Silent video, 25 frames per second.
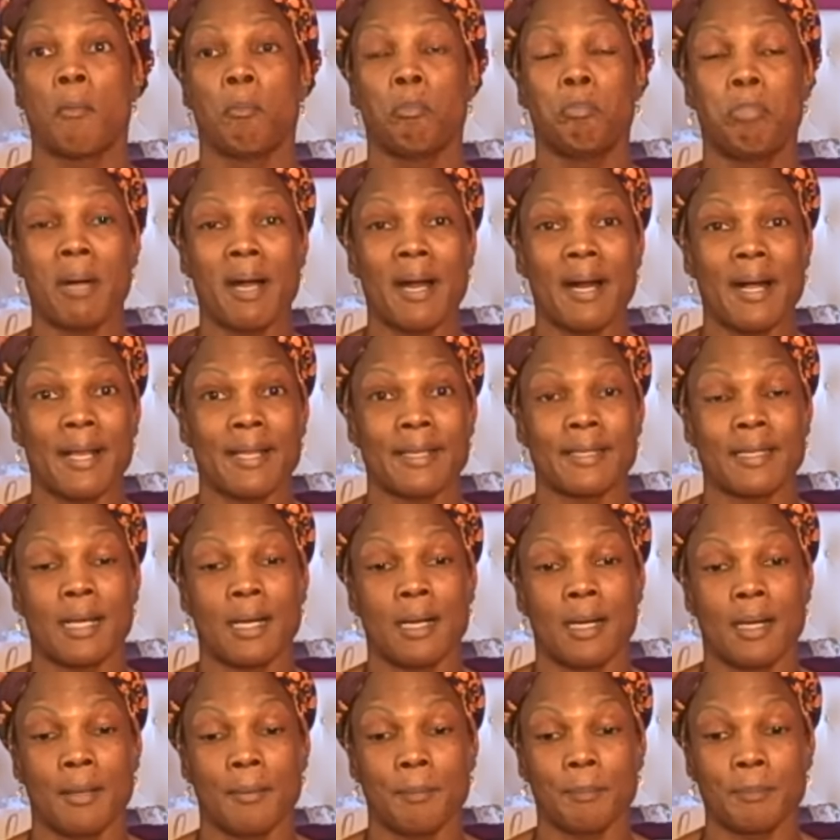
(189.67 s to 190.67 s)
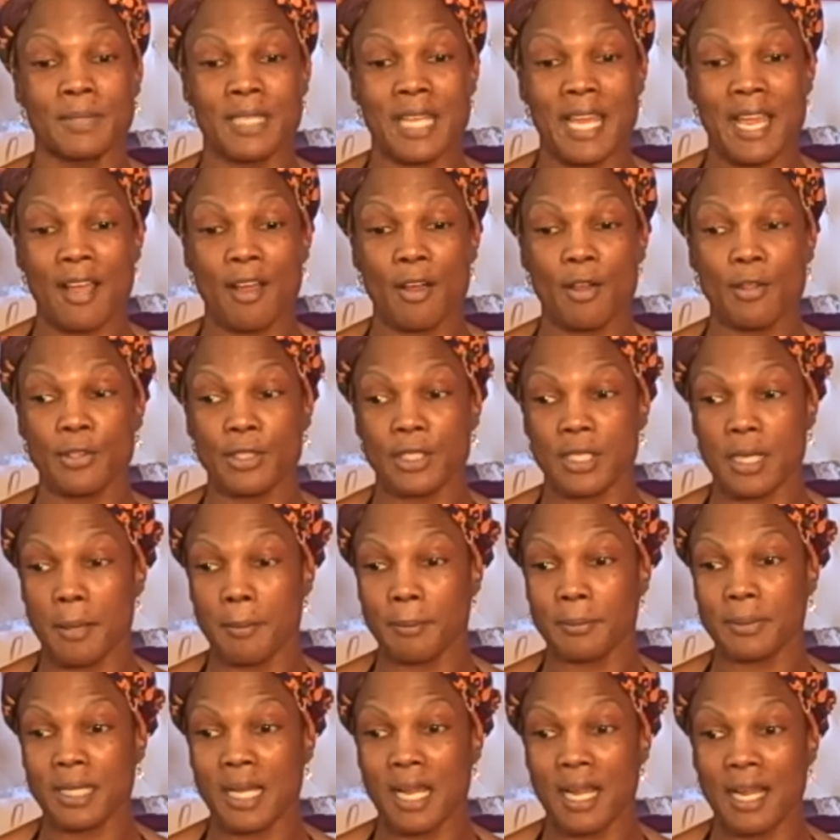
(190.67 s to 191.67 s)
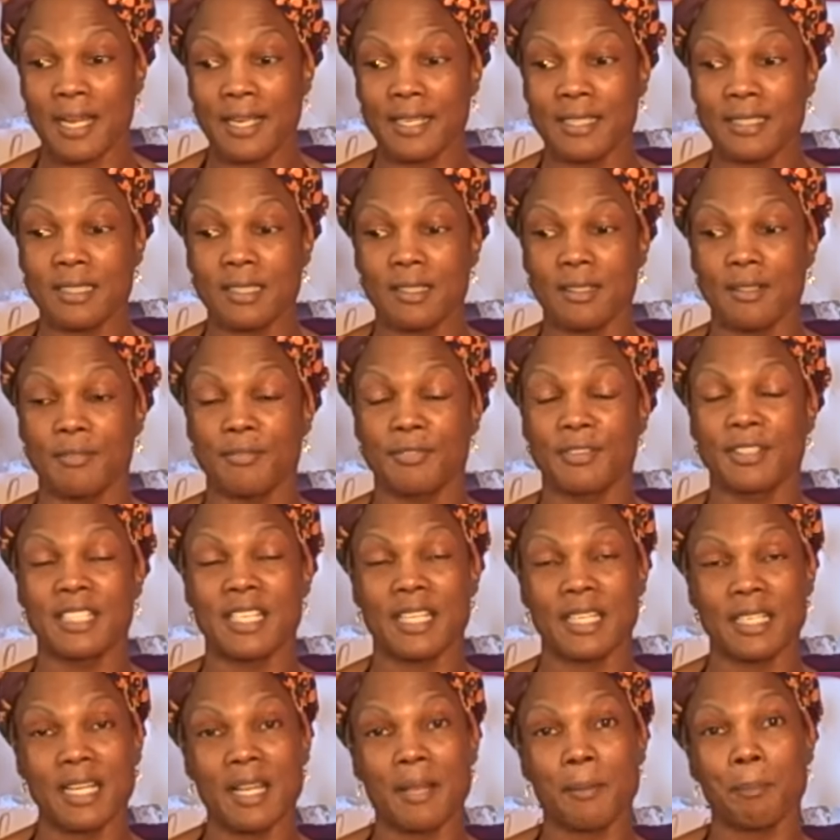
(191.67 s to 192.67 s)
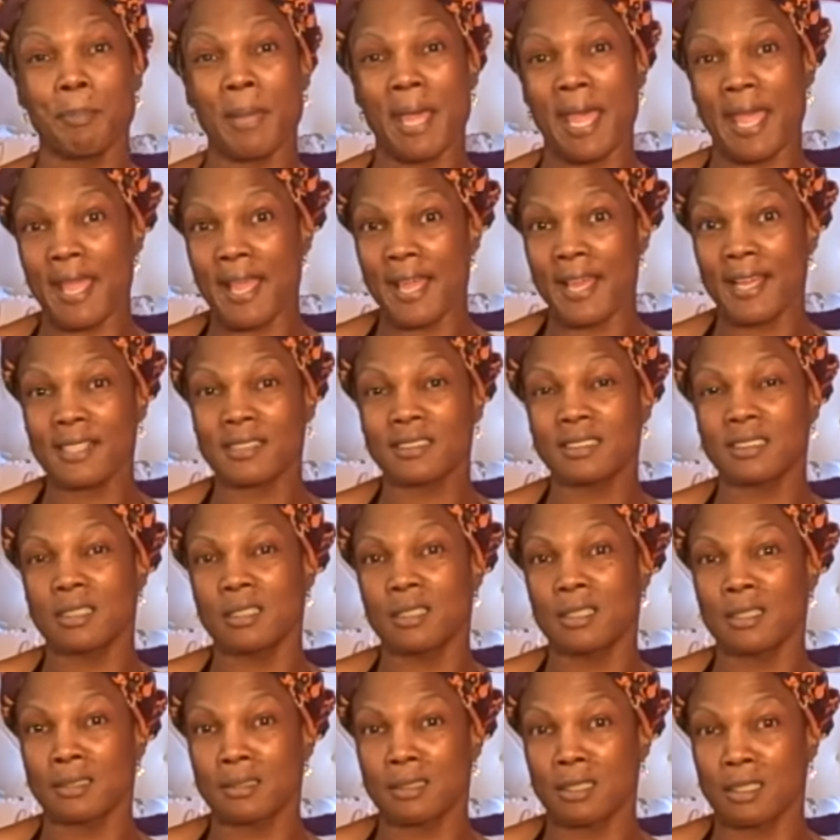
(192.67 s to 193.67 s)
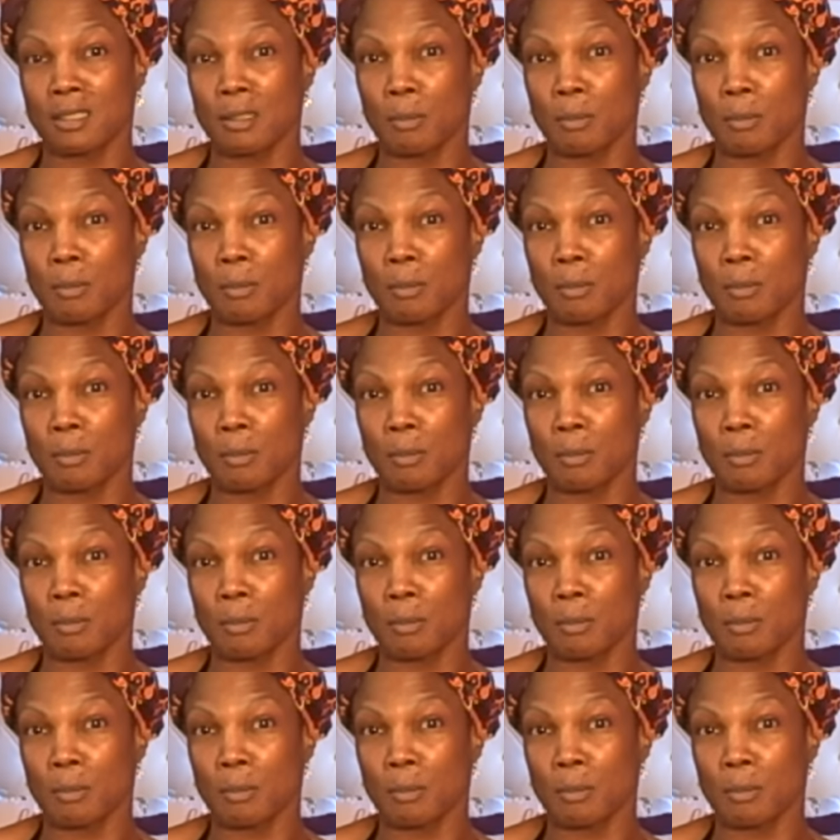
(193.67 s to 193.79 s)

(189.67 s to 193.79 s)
But um, now that I'm kind of getting past the